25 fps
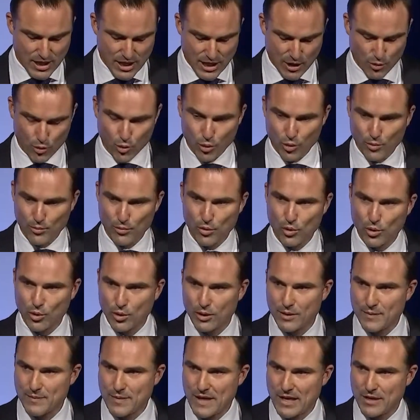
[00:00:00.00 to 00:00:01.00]
or more.
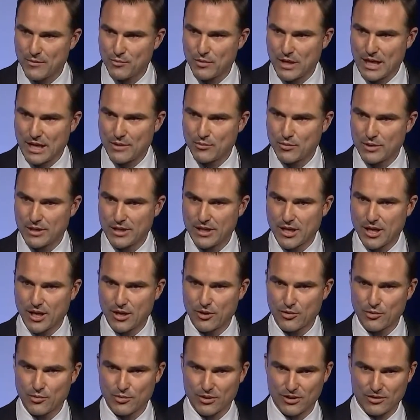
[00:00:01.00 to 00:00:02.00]
And we
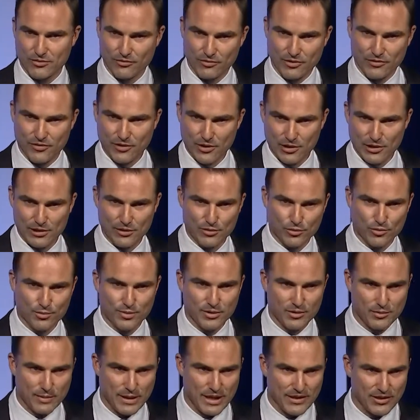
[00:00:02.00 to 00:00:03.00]
know, we've heard a little bit
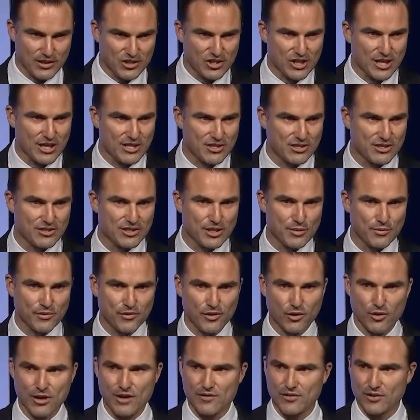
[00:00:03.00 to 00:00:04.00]
about the changing
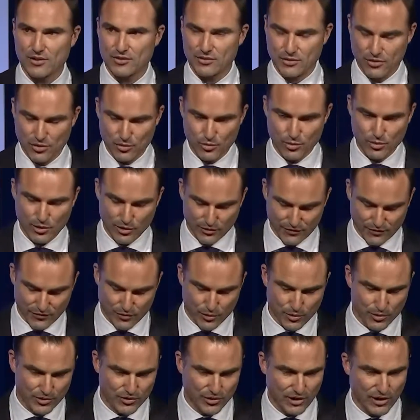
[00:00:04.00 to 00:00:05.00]
demographics of the
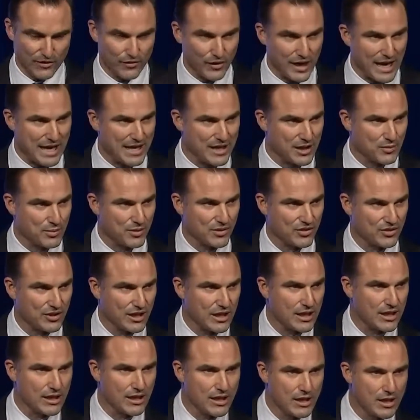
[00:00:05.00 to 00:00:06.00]
workforce. Over
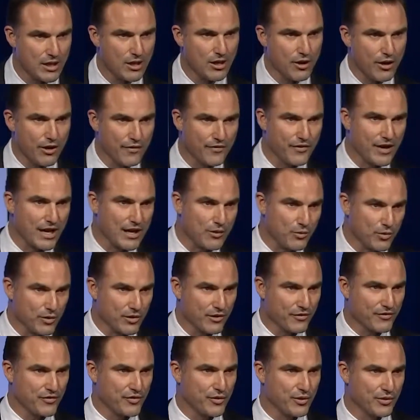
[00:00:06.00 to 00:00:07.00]
80% of our
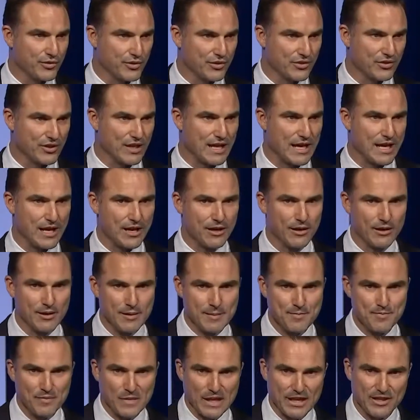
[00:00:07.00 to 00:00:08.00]
workforce is now
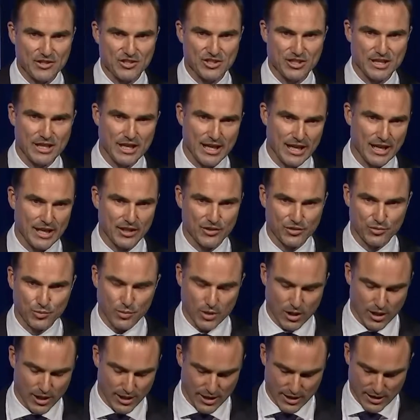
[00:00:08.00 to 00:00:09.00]
are Gen X,
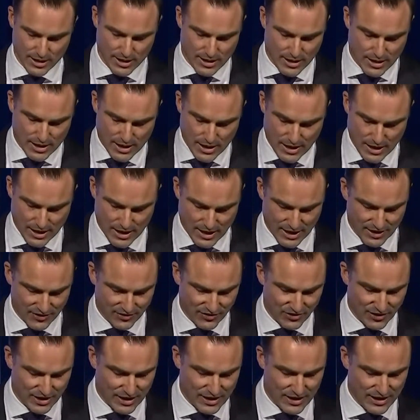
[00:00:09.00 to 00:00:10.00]
Y, and
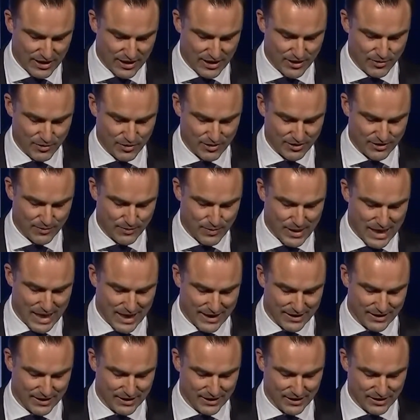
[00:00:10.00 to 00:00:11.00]
Z, who are
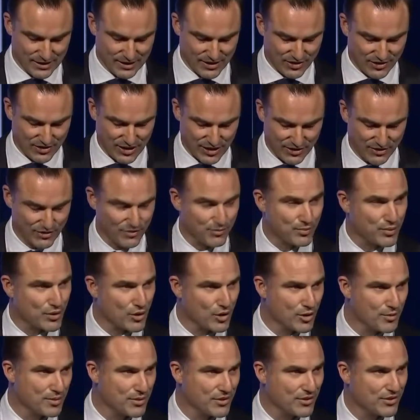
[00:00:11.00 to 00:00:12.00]
demanding a sense of
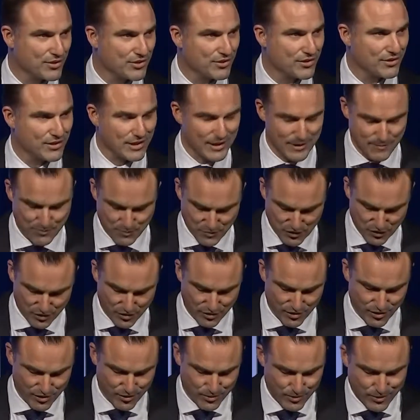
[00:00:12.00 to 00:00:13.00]
purpose to
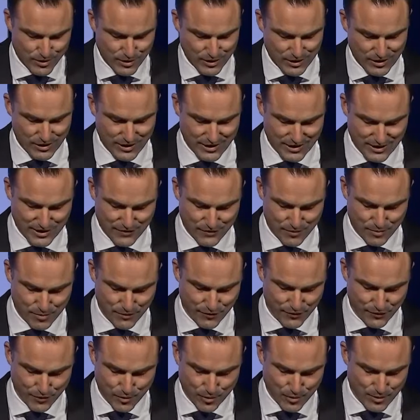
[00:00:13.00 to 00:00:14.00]
their work like never
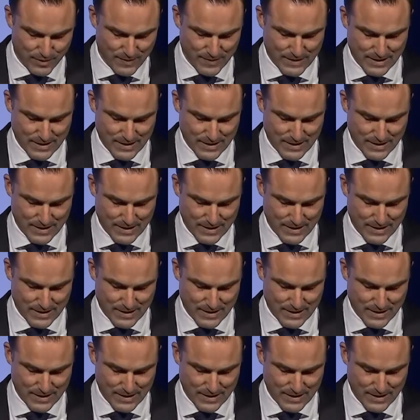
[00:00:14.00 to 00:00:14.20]
before.